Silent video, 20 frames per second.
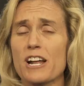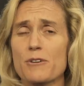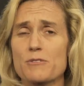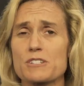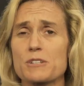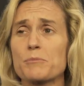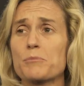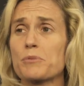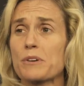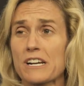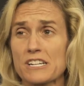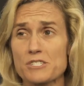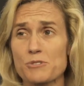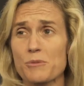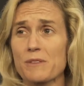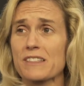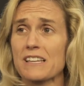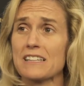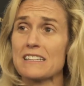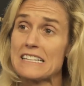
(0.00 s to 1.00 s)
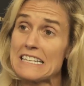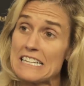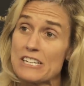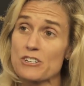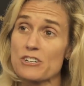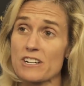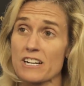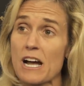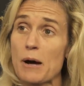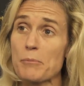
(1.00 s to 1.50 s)
I was impressed with
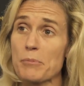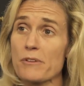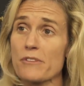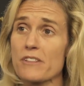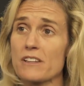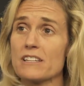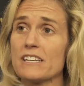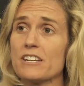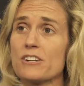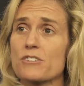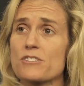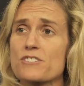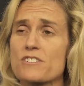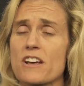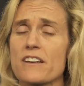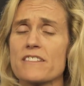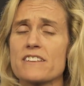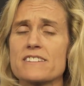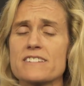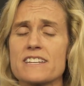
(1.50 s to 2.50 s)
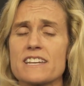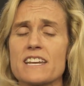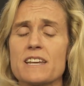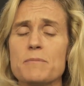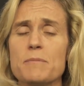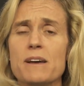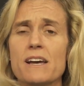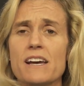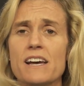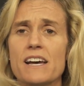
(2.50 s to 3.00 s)
a couple of the leaders on the team.